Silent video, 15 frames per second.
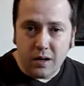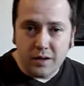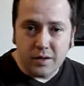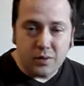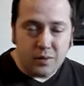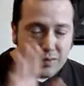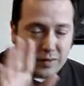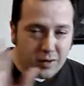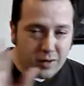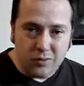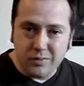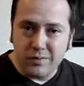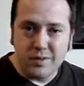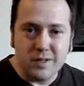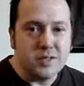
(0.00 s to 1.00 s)
here and there,
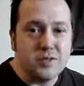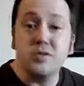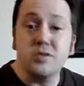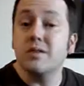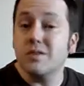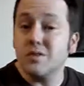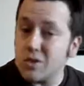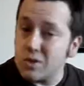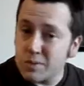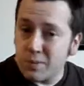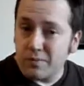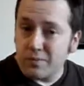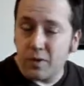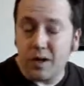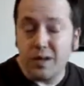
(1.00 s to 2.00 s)
and it's just
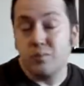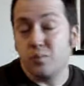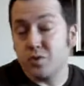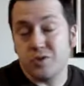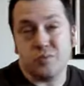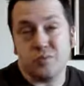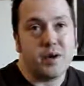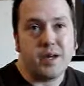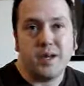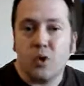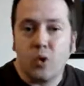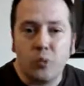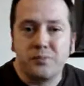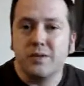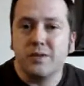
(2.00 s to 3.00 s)
been fun, which is what I
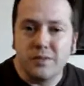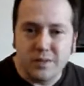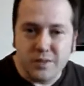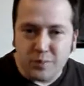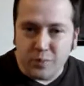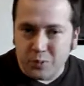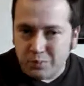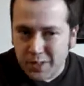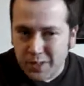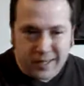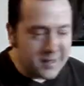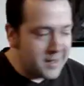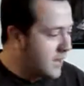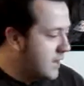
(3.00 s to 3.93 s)
hoped this would be.